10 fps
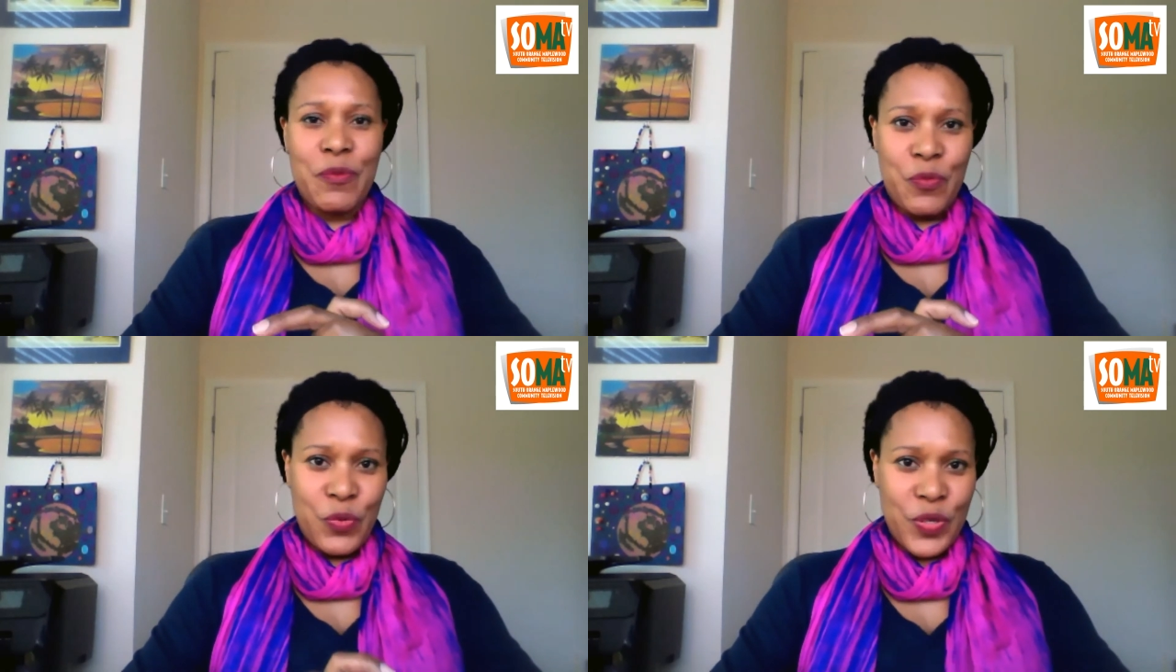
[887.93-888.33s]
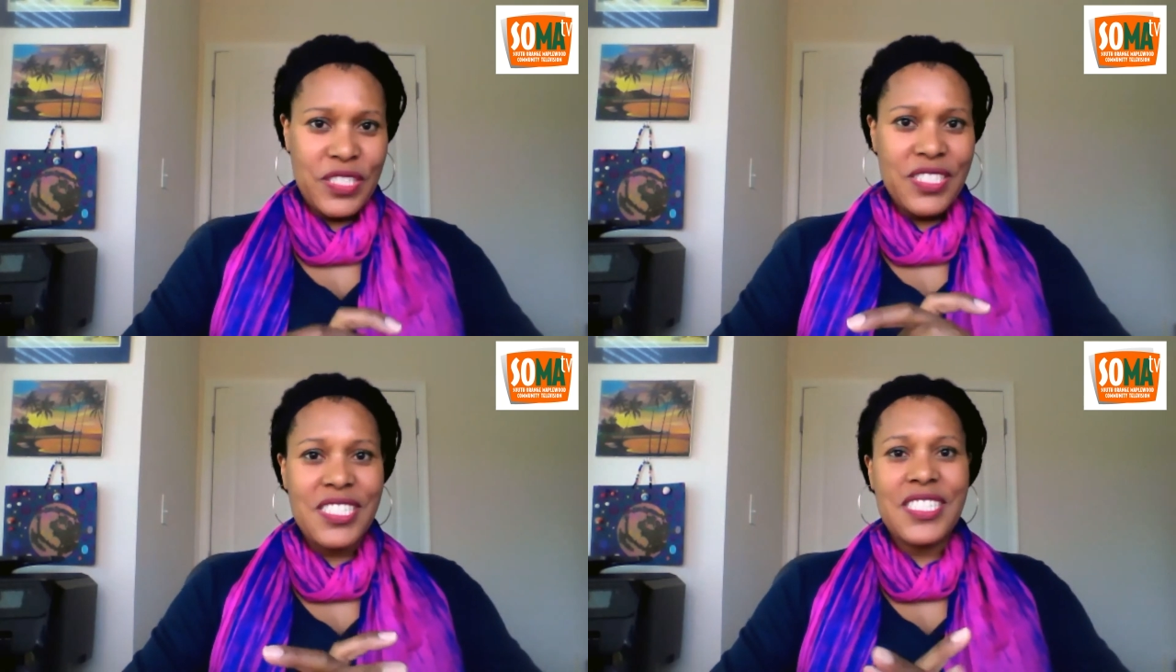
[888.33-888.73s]
it
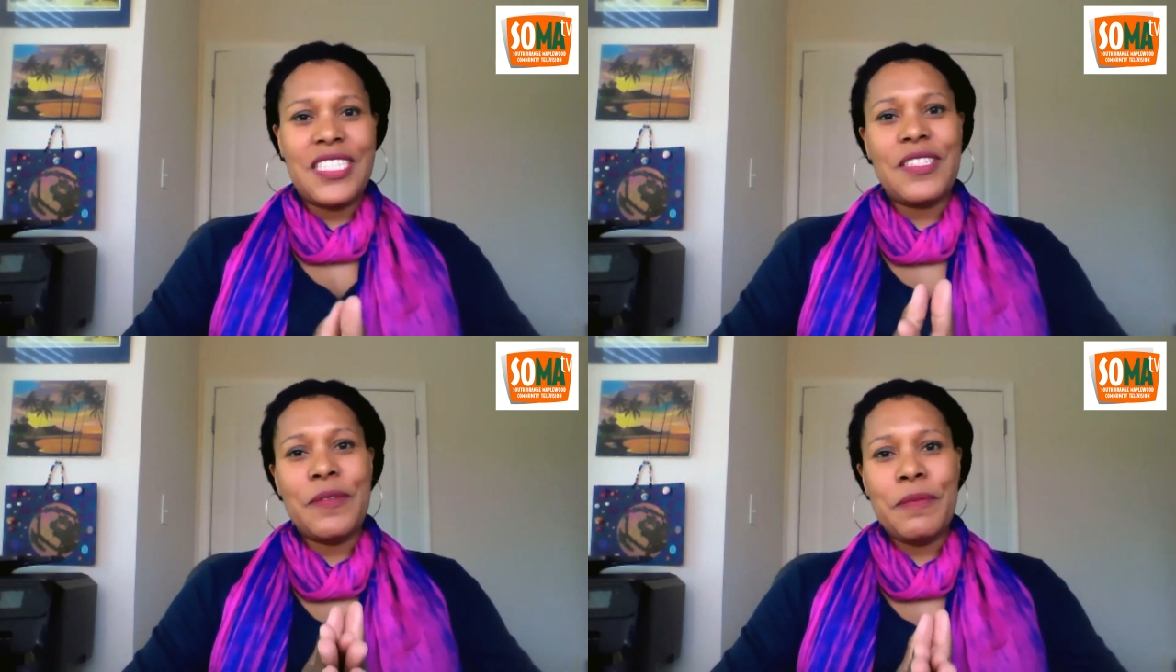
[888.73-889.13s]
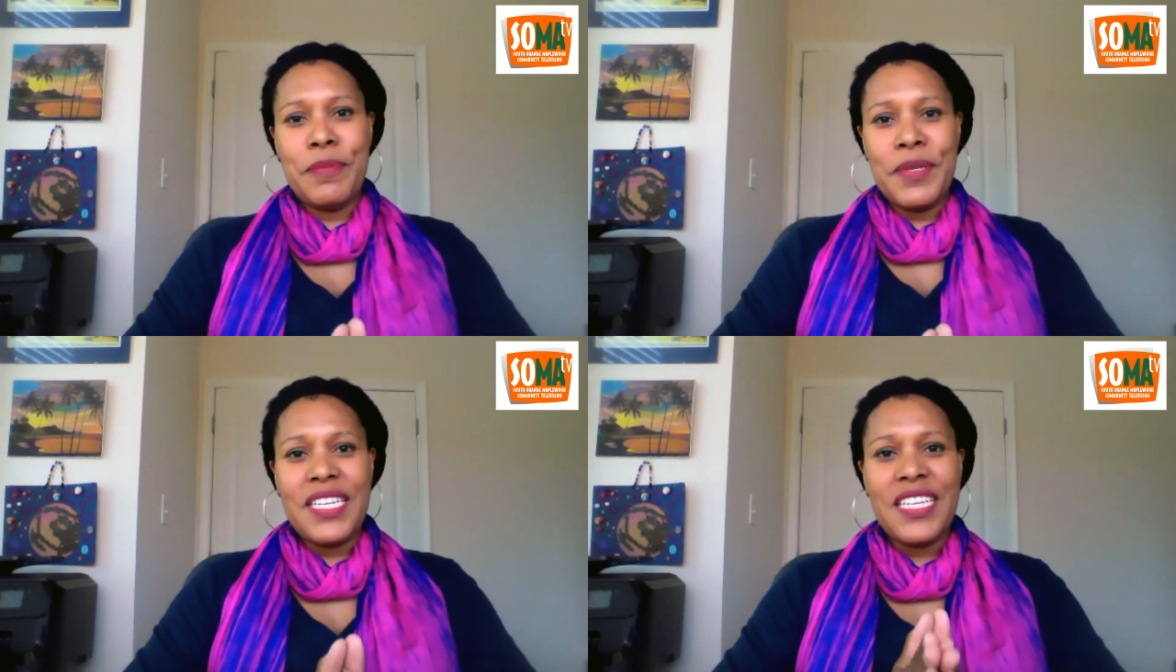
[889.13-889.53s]
will still
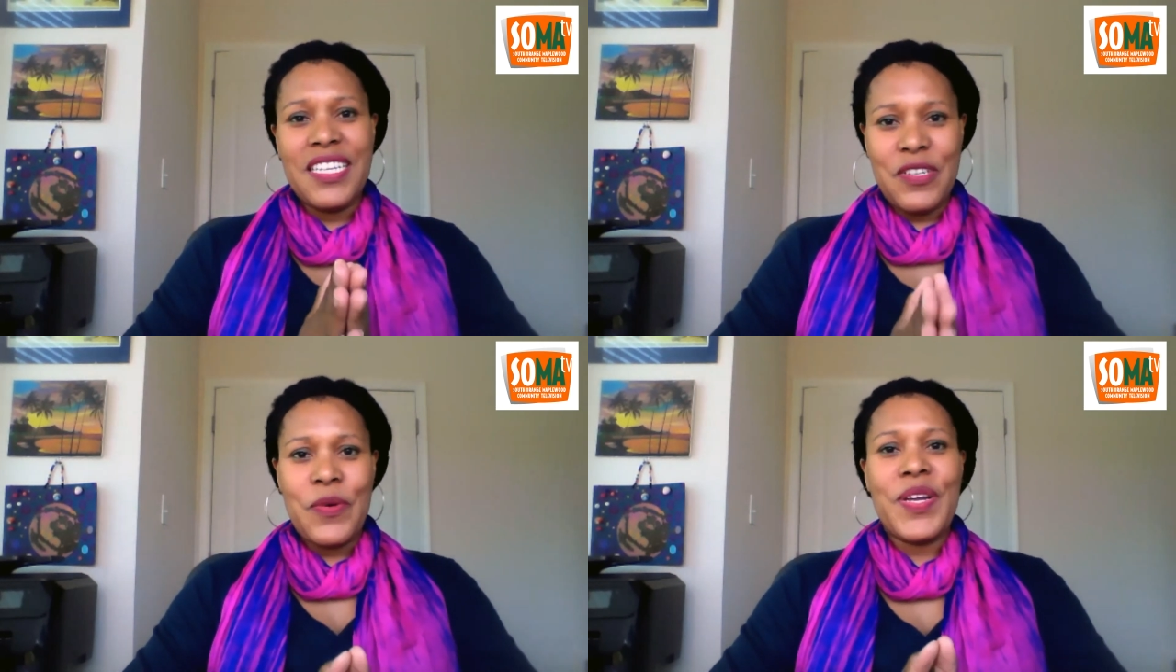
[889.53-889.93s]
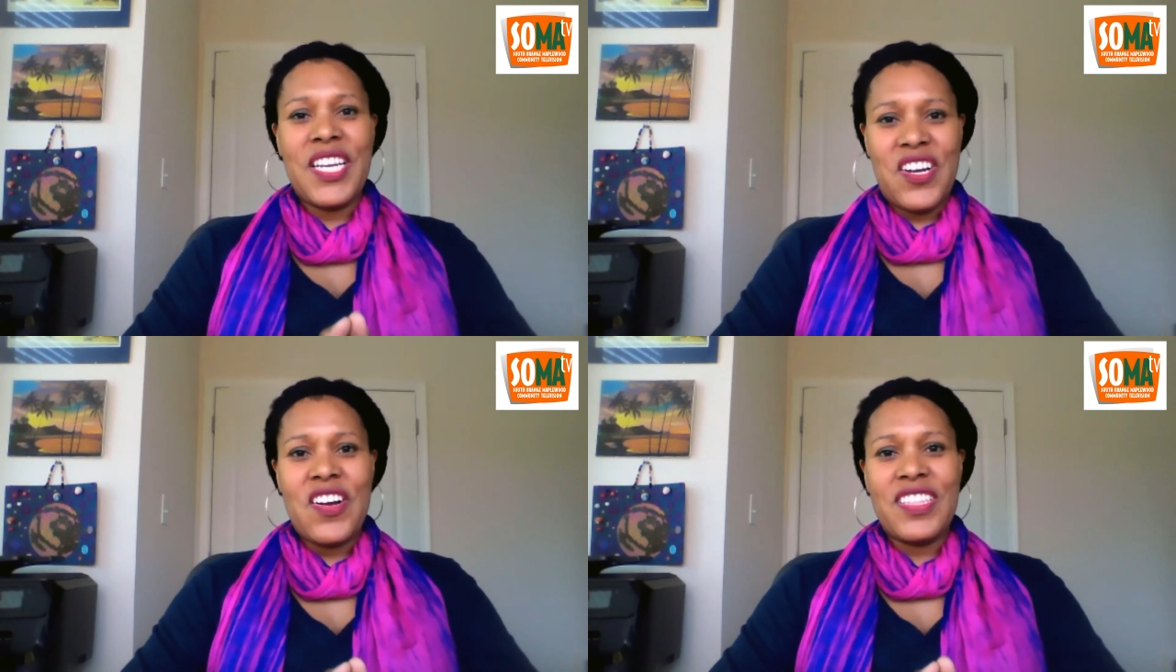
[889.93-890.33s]
be
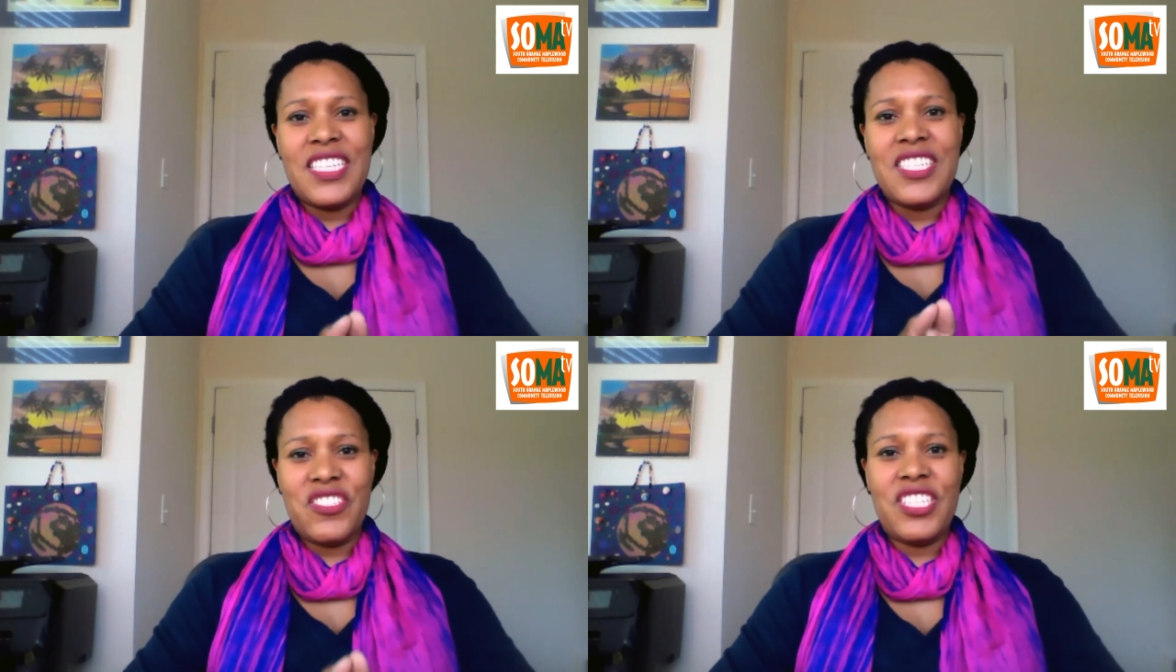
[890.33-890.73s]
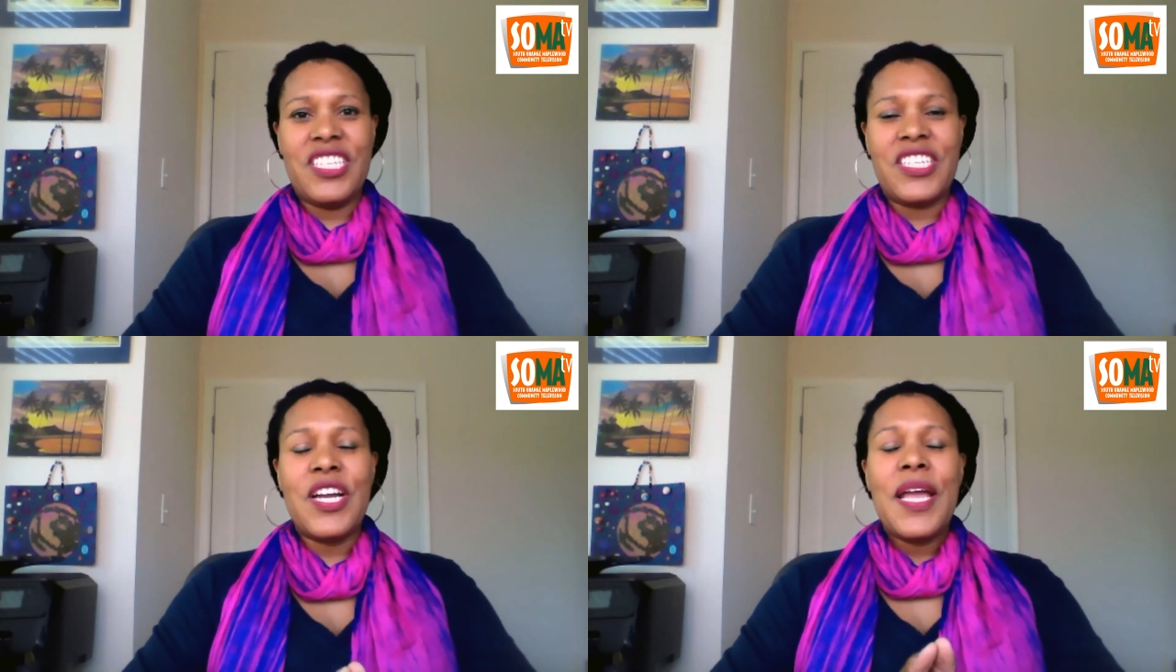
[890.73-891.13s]
going on this
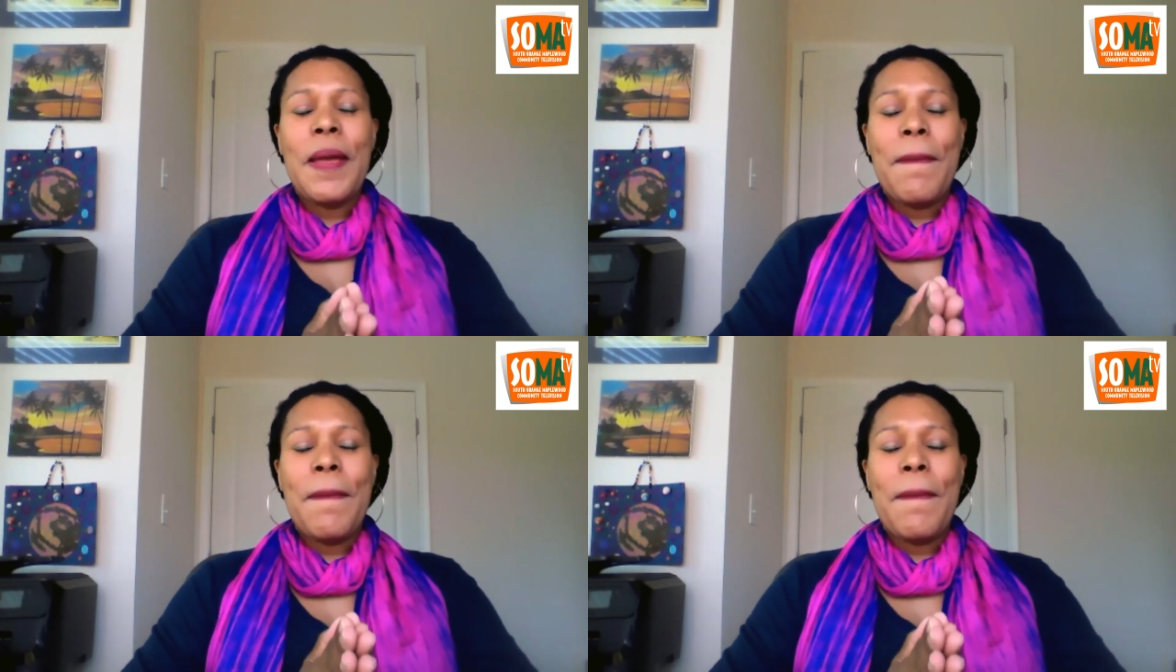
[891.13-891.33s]
year,